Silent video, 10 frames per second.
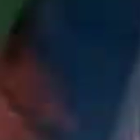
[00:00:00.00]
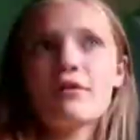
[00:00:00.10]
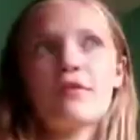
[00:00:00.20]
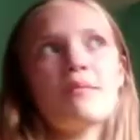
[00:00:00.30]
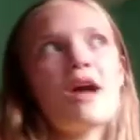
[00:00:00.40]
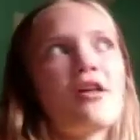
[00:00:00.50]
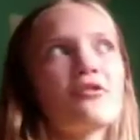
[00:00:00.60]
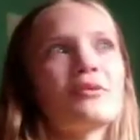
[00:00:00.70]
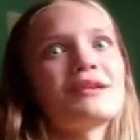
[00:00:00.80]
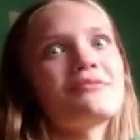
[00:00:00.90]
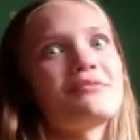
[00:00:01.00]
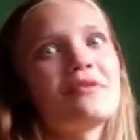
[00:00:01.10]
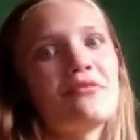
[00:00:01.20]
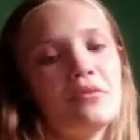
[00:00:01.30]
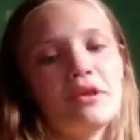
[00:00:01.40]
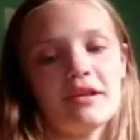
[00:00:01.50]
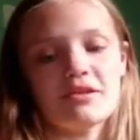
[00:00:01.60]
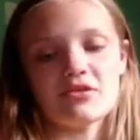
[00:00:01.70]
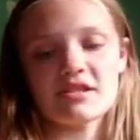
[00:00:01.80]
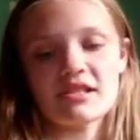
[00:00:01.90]
I could find my other one, it would be really
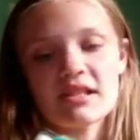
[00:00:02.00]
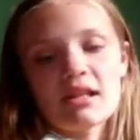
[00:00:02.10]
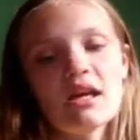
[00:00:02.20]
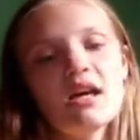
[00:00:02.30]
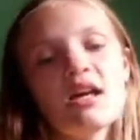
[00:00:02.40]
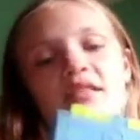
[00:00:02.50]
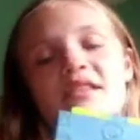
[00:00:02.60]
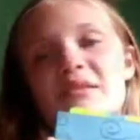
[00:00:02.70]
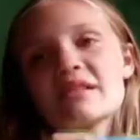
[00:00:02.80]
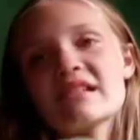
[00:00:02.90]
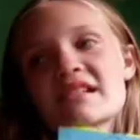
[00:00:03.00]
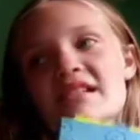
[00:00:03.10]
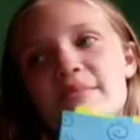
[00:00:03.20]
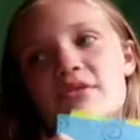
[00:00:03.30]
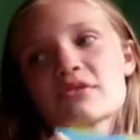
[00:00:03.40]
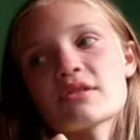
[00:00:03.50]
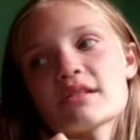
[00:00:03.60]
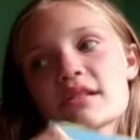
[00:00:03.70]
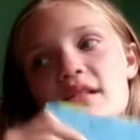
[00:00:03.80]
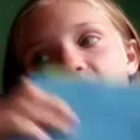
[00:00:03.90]
interesting. This one is most
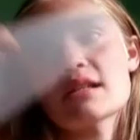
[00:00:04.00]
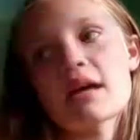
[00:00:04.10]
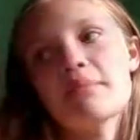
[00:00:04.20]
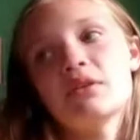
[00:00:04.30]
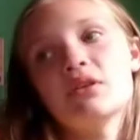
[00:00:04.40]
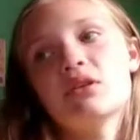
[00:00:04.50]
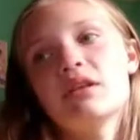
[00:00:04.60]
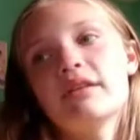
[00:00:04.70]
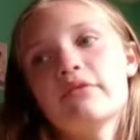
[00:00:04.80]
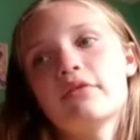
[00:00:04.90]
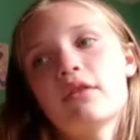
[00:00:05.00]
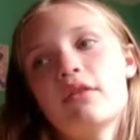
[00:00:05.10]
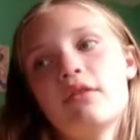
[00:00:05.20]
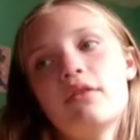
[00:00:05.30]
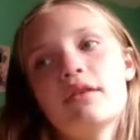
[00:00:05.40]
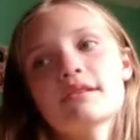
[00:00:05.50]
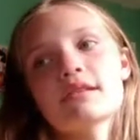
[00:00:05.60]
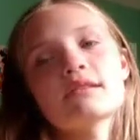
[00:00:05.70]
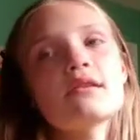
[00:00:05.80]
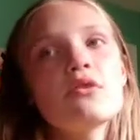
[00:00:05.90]
recent. I believe this
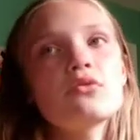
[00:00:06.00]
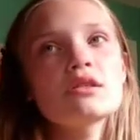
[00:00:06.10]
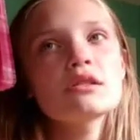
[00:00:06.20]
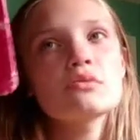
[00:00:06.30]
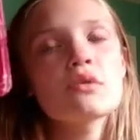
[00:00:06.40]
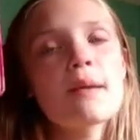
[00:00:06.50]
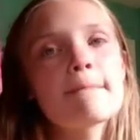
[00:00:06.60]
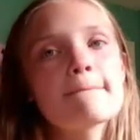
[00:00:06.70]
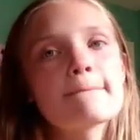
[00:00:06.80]
is the oldest one.